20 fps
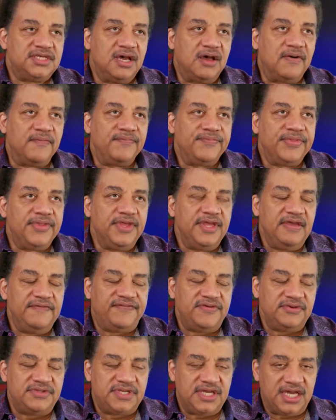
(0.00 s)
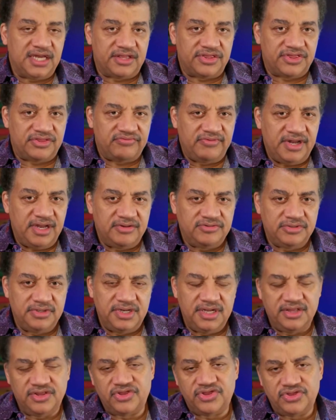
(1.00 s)
So, if you take
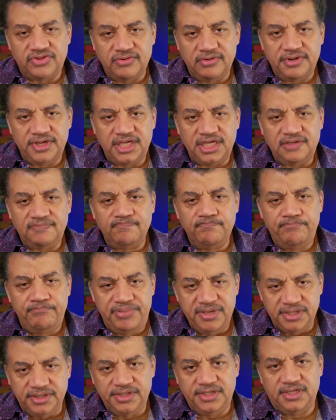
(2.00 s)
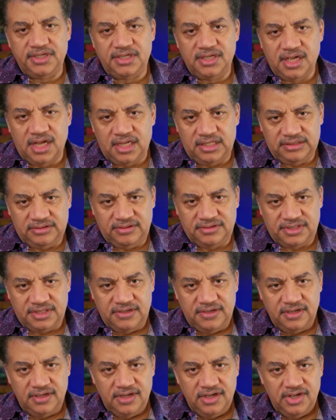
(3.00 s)
$330 billion
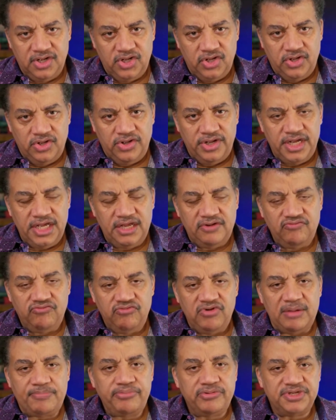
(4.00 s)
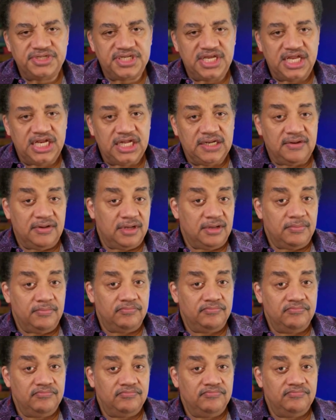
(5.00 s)
and represent it
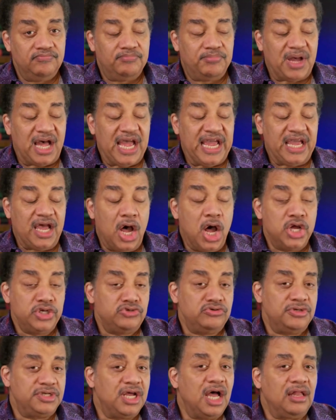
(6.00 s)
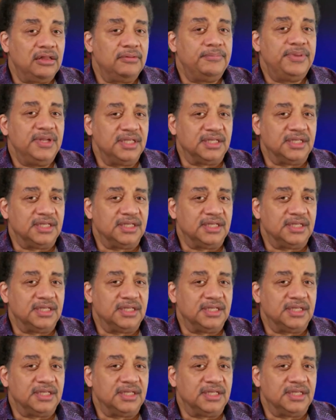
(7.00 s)
by $100